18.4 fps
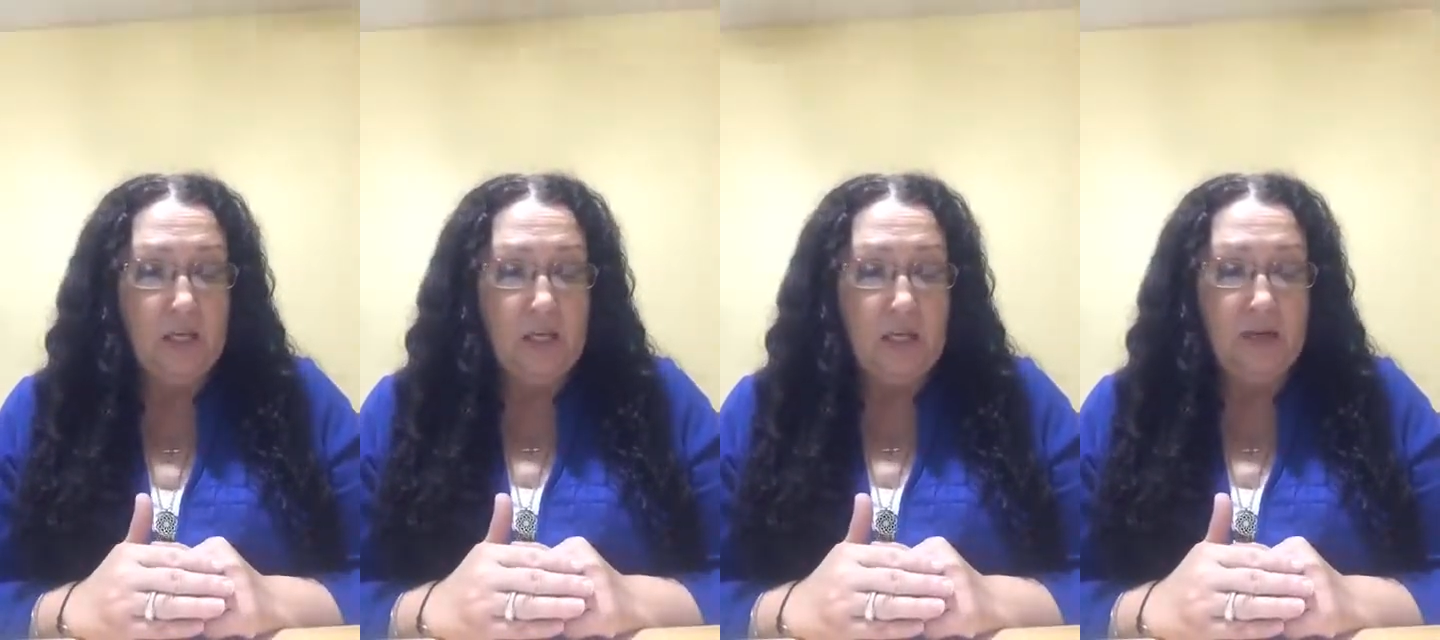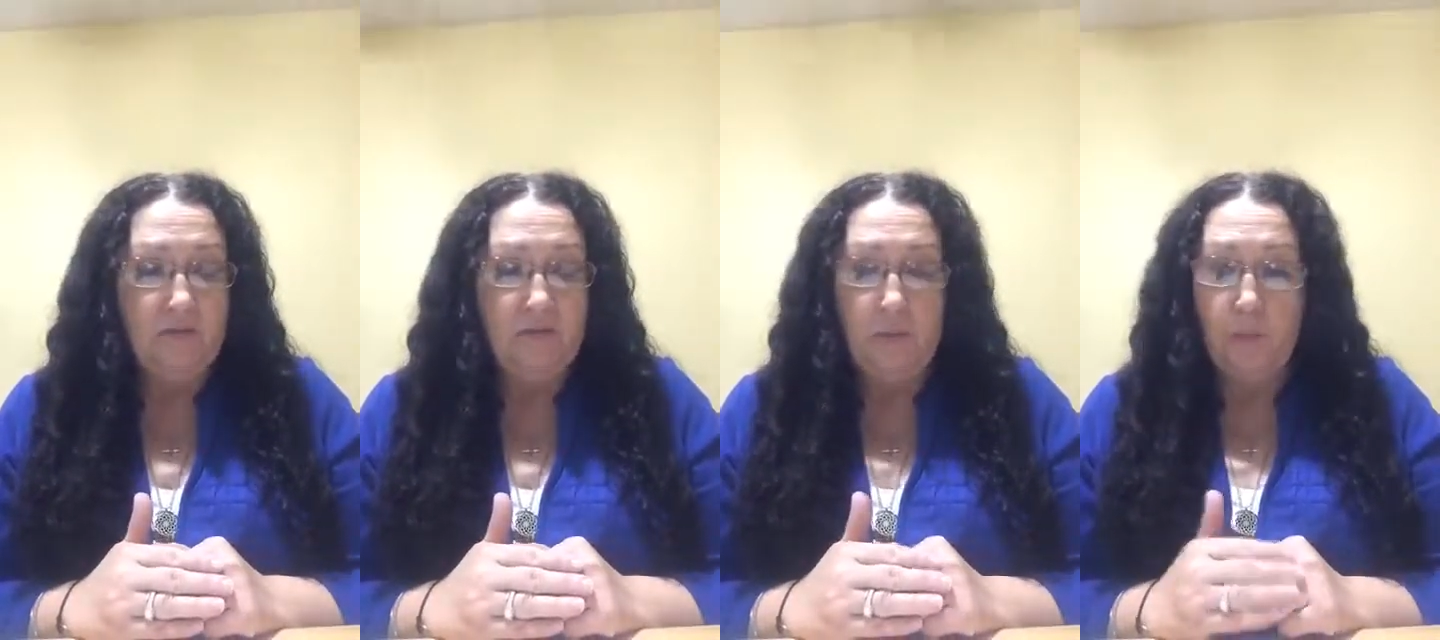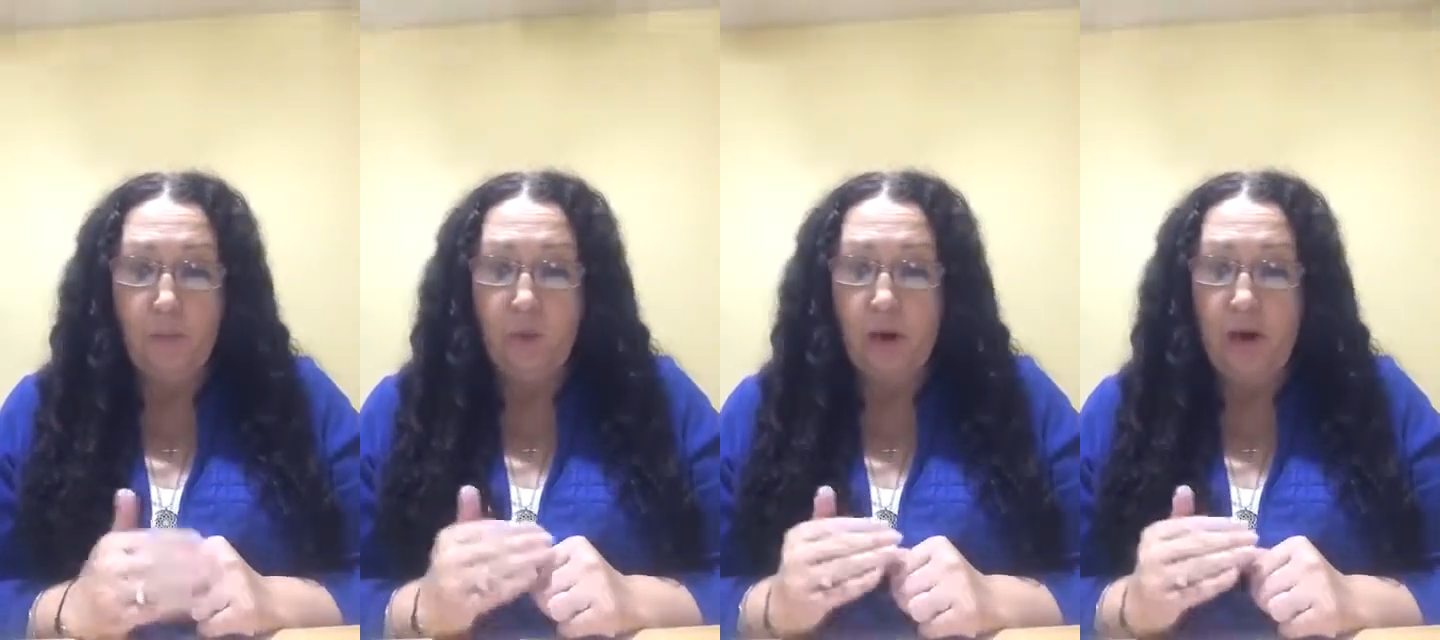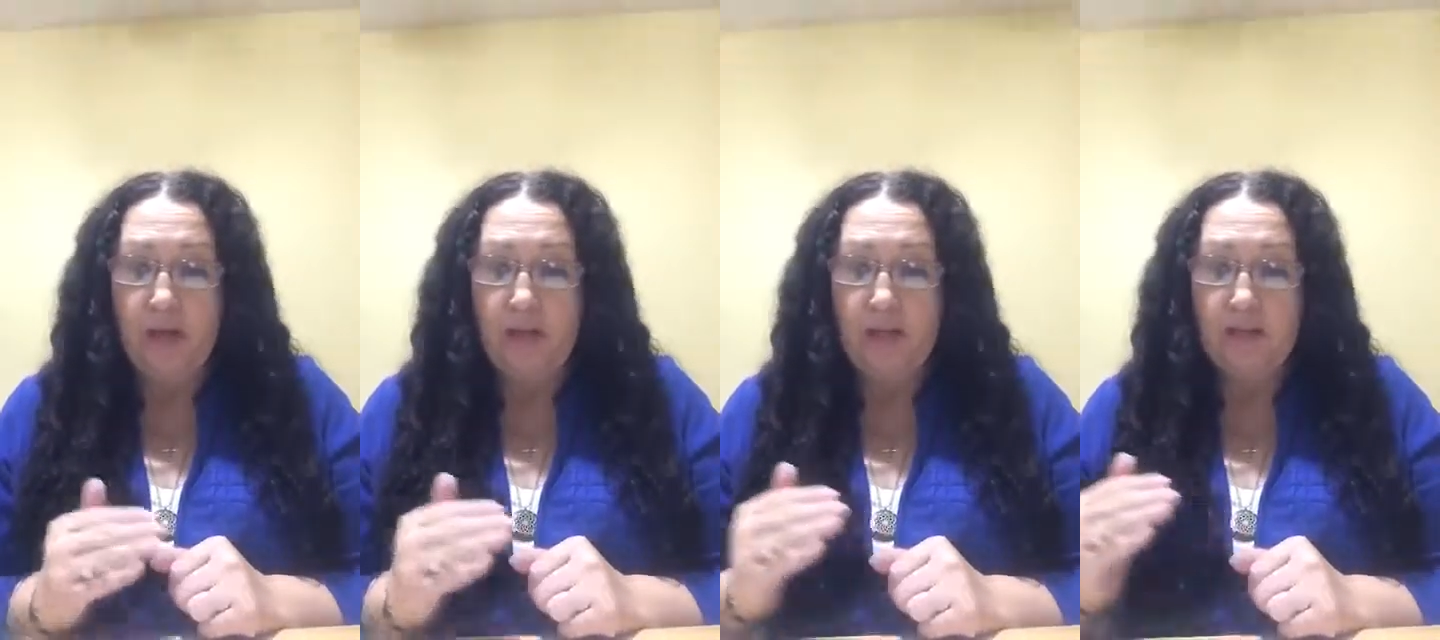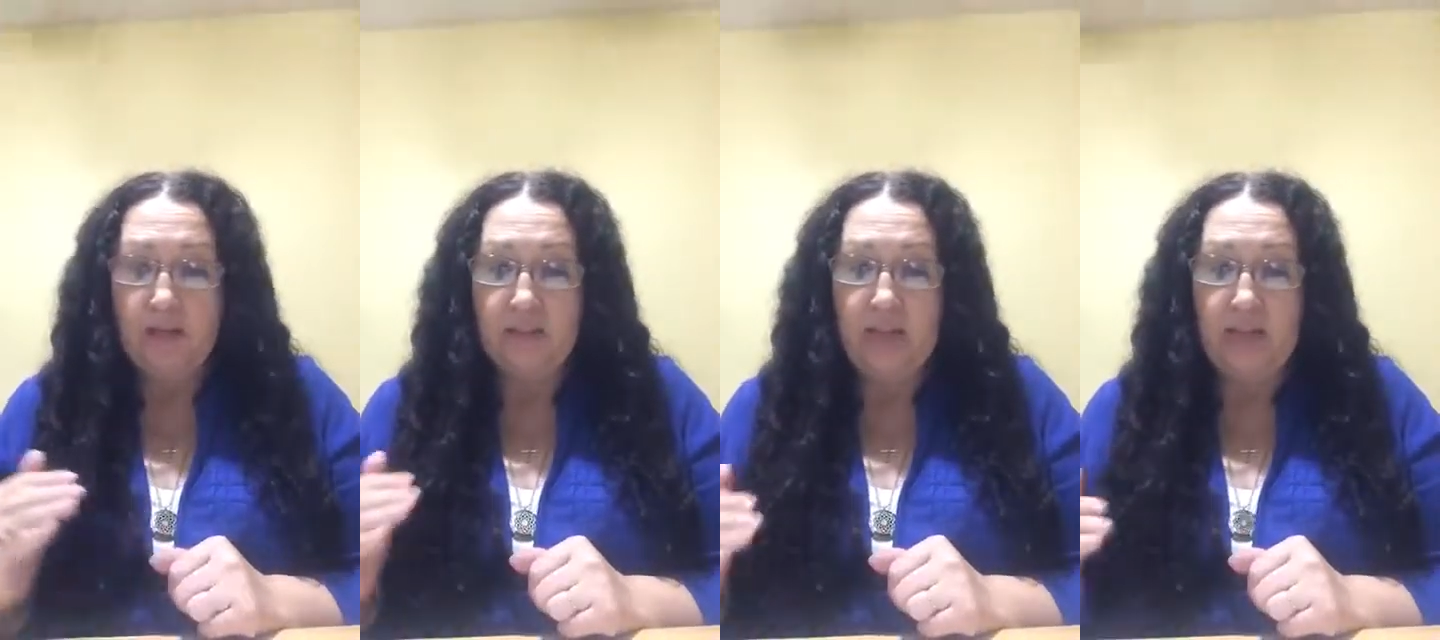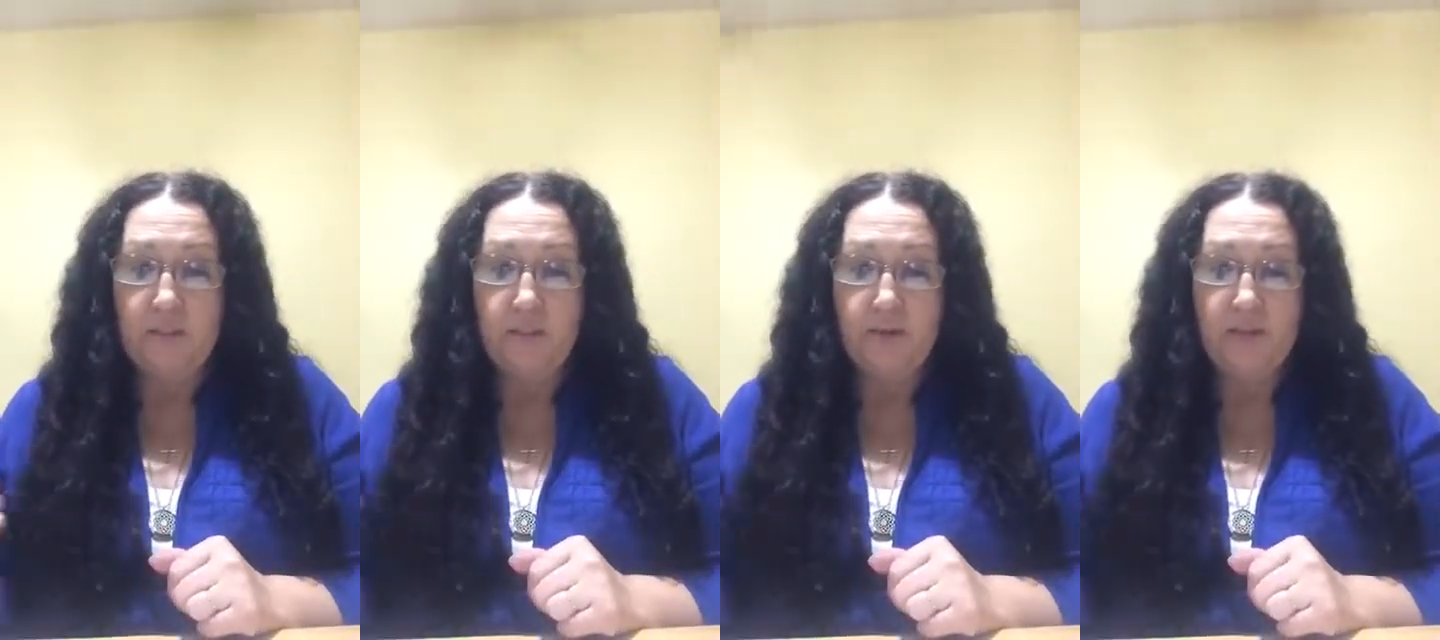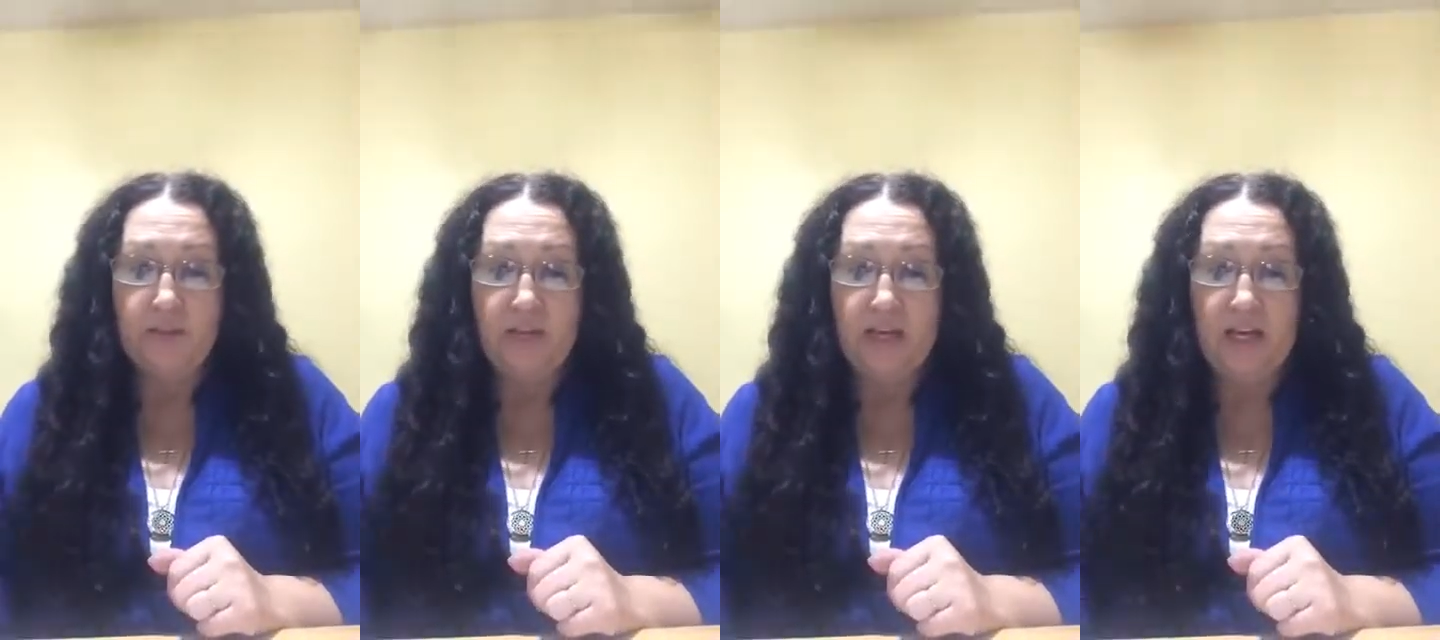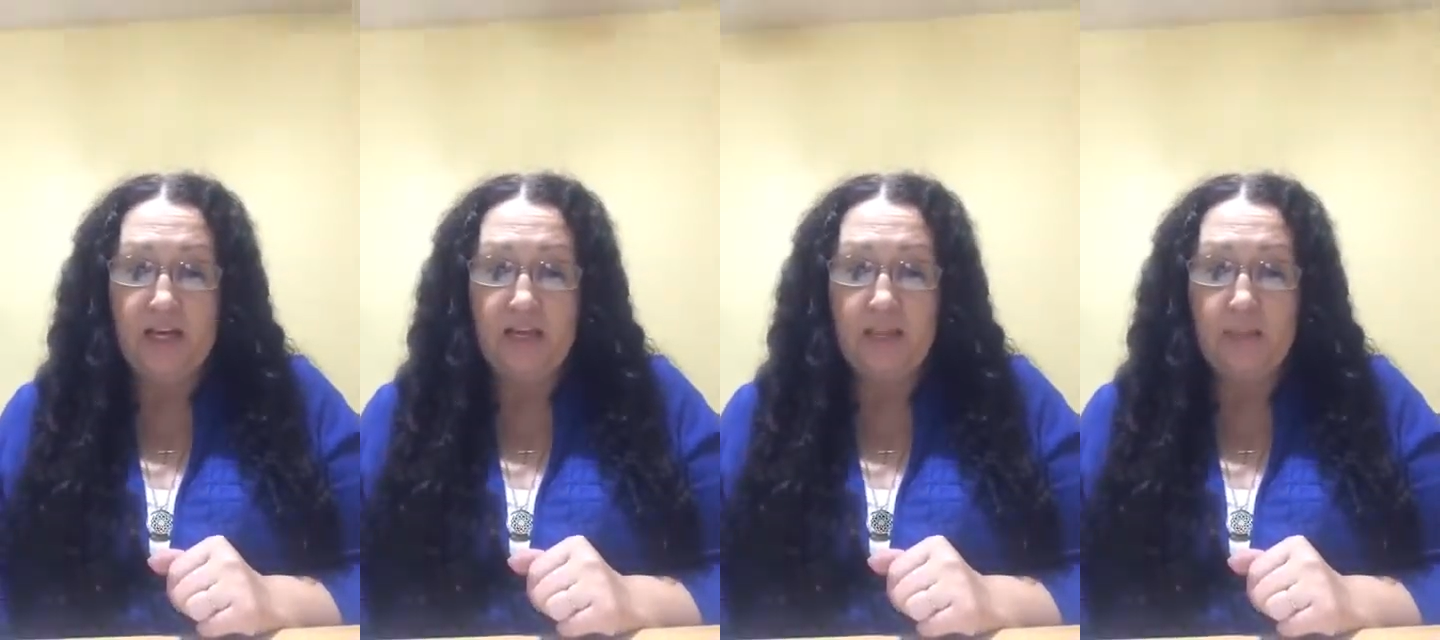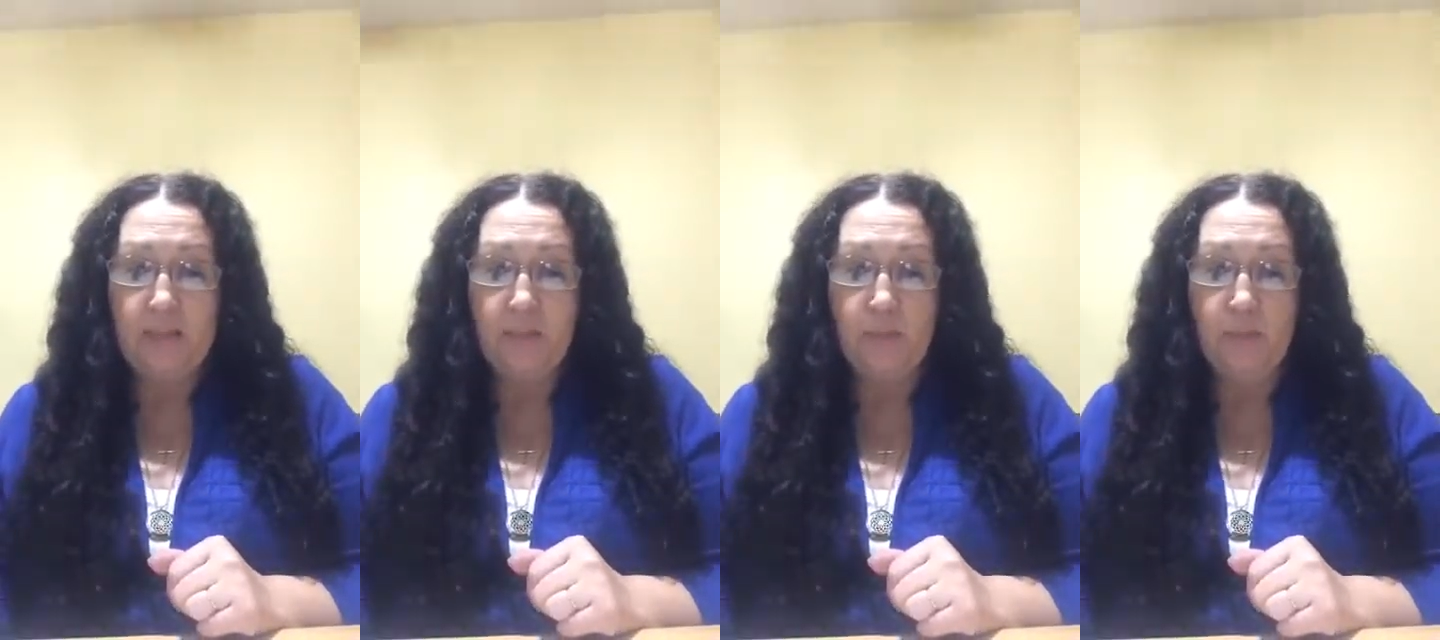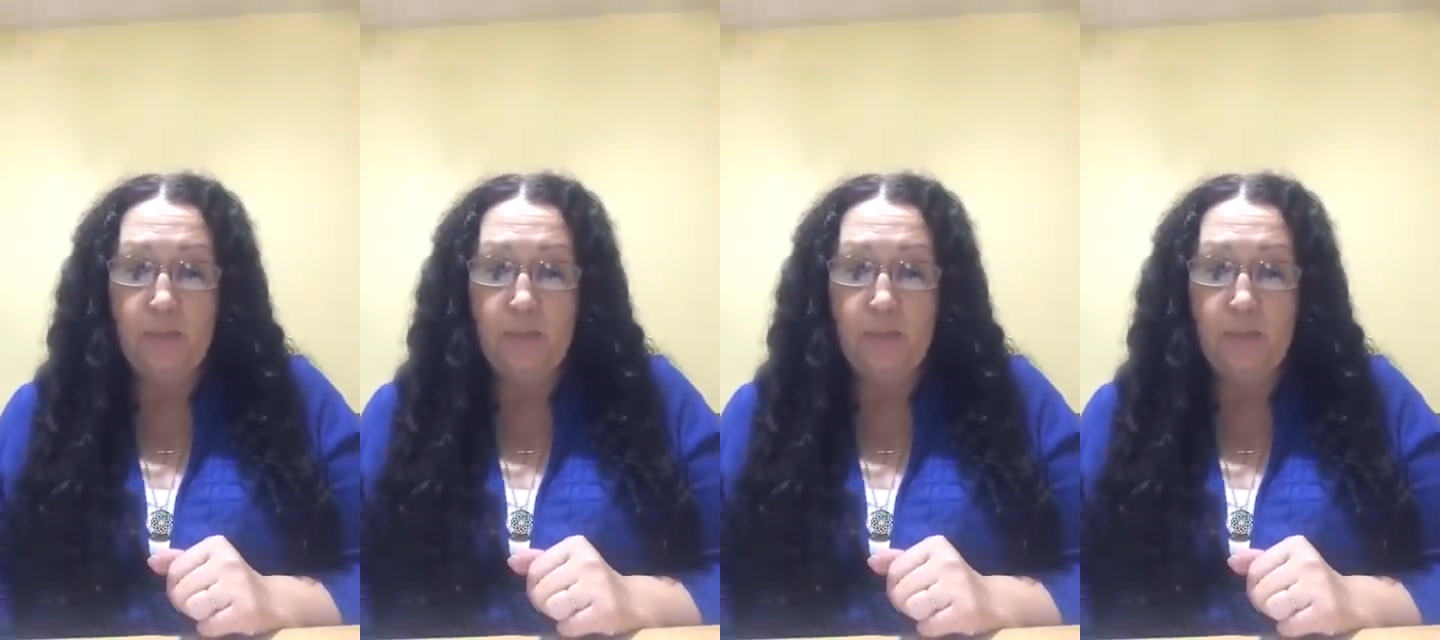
If the product's label states